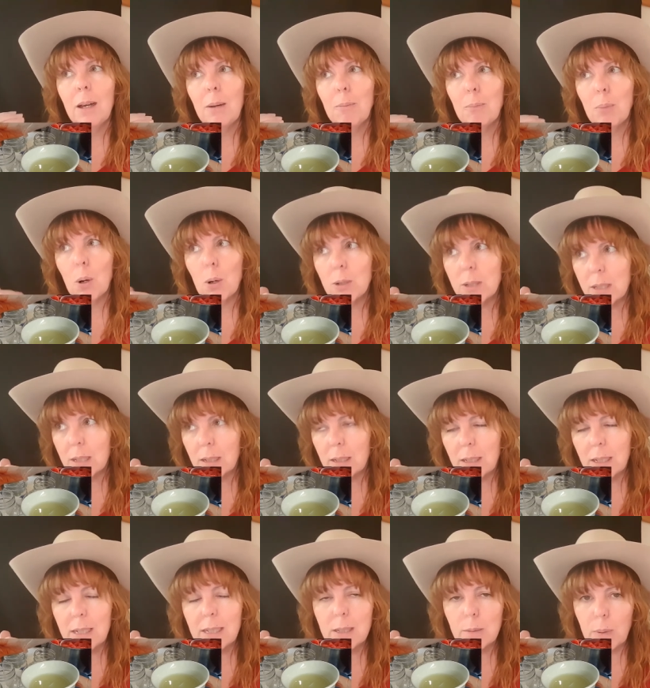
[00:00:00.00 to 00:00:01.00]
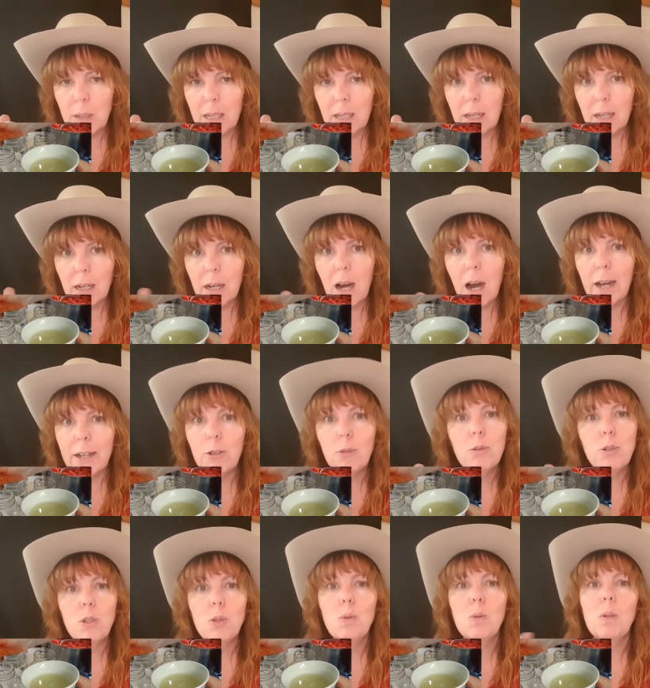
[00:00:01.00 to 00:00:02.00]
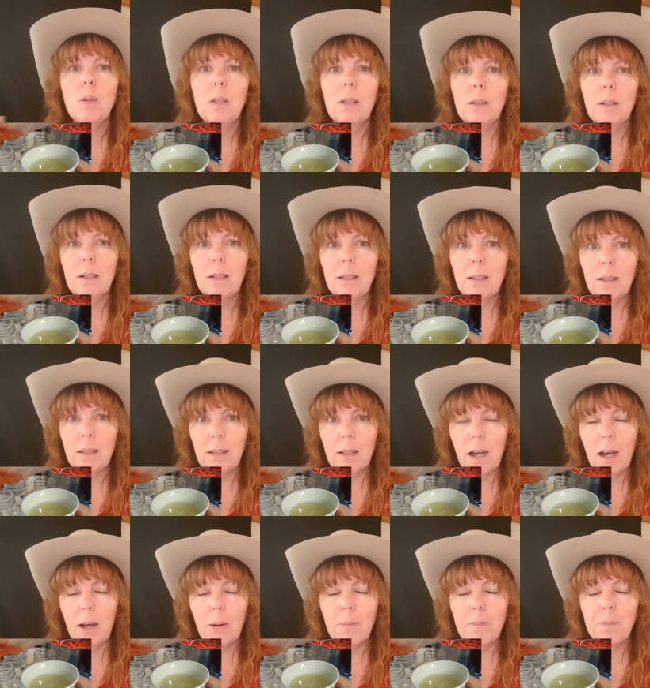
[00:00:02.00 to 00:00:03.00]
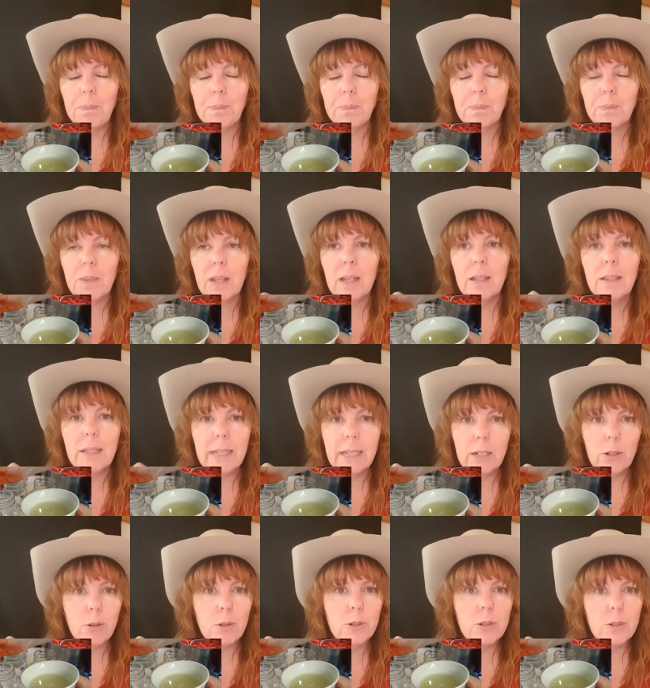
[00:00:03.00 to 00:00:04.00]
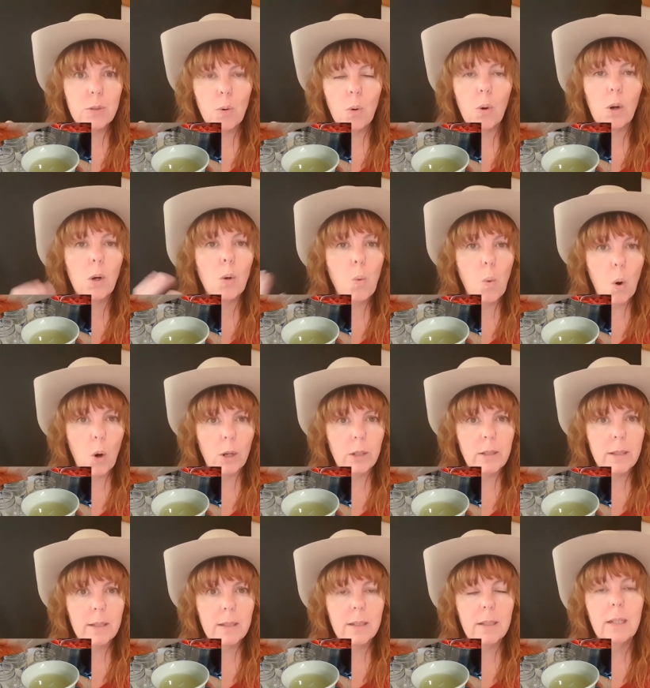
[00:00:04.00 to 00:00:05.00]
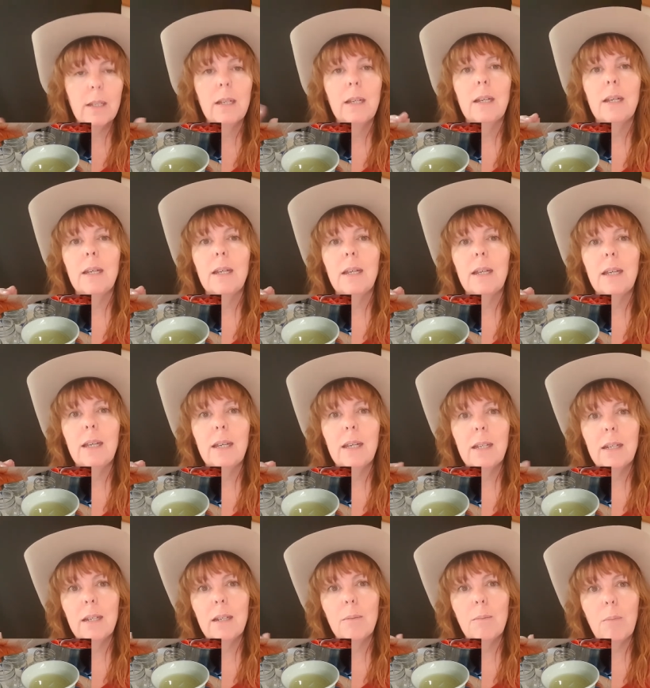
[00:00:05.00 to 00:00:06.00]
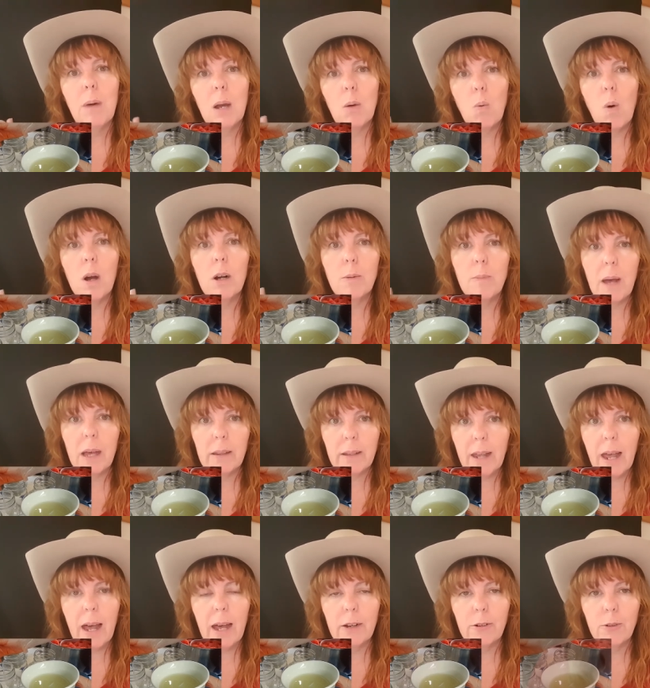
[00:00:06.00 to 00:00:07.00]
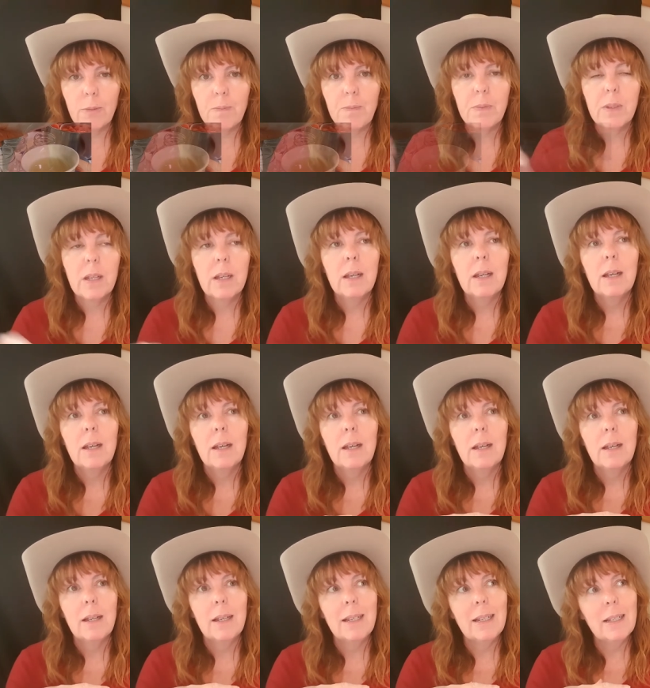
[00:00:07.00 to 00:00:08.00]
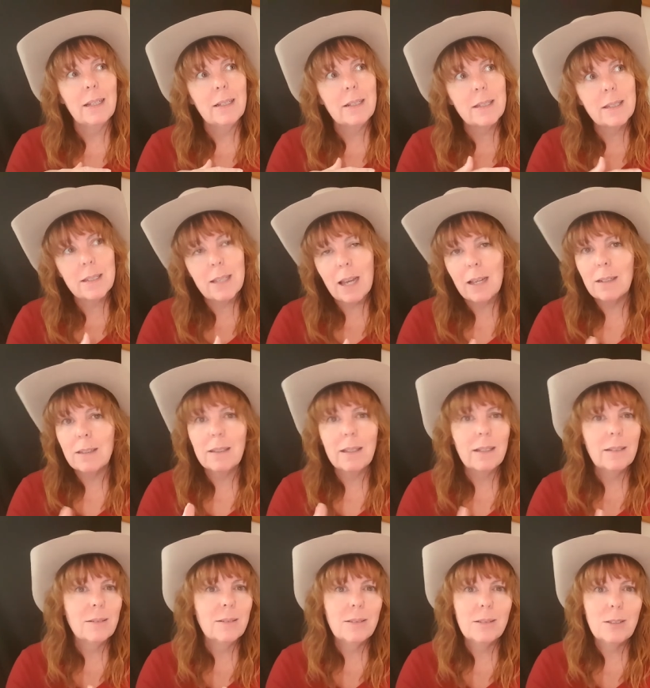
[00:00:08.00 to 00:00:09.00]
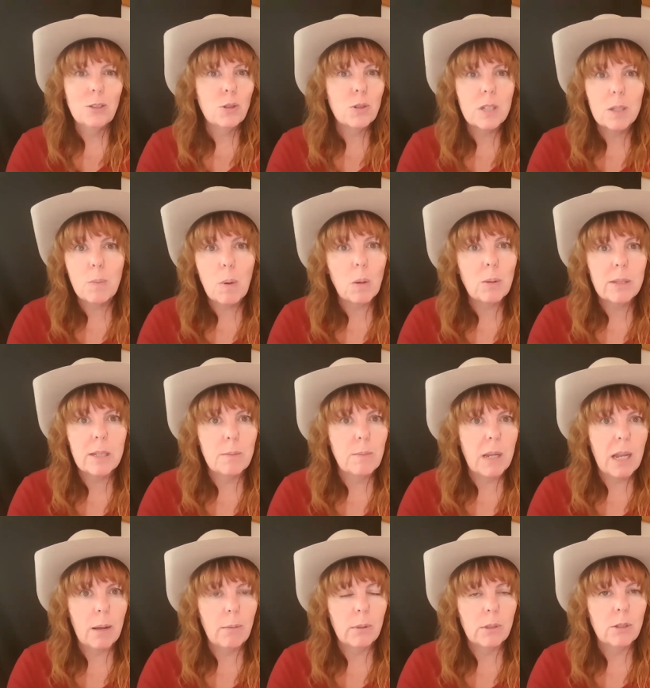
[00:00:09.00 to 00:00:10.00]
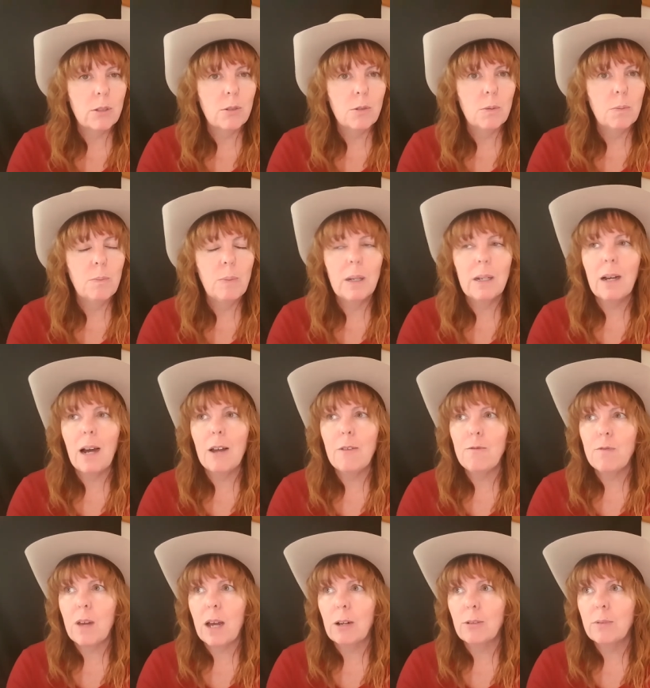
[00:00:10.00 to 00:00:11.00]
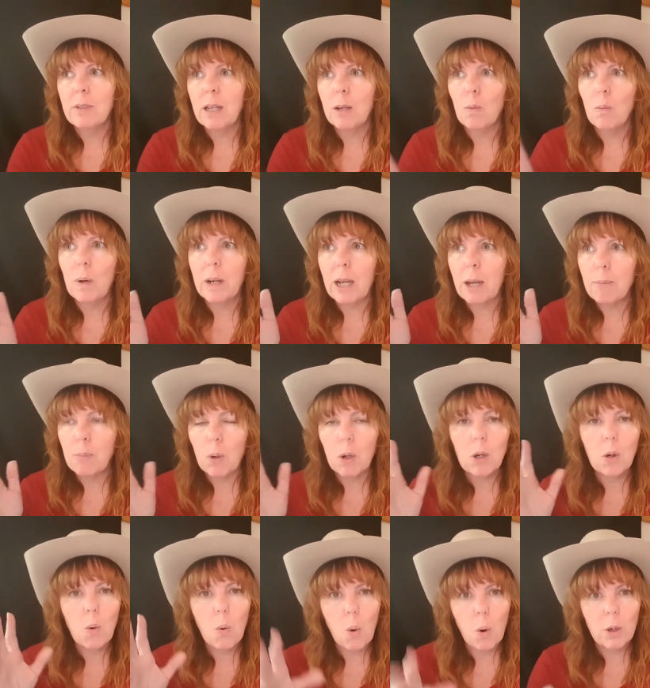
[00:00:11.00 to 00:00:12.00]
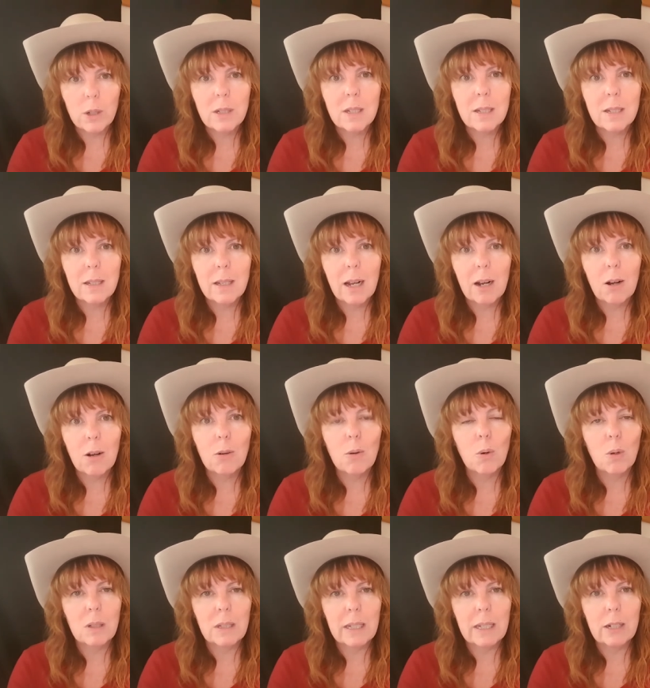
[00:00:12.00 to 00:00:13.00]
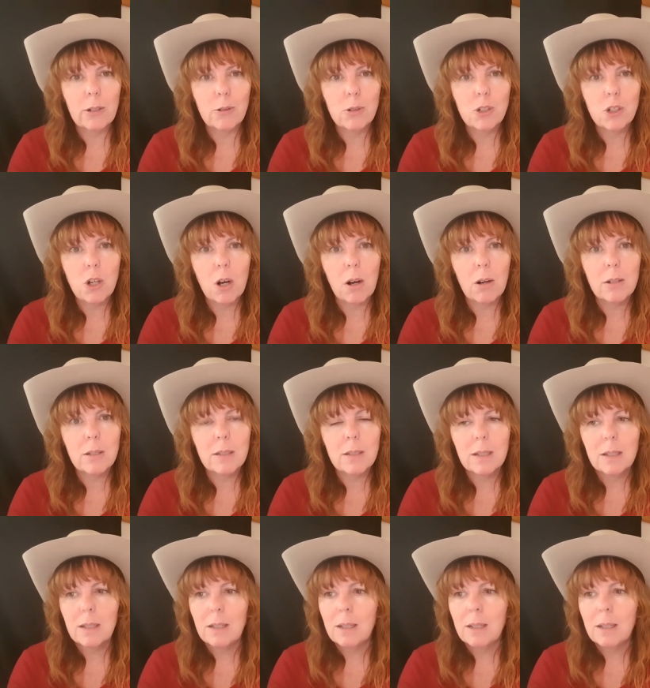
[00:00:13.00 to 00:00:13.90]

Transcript: Personally speaking, I don't do um, liters or quarts in my water bath canner. It's set that you're supposed to be able to, but I found that when I put quarts in there or liter jars,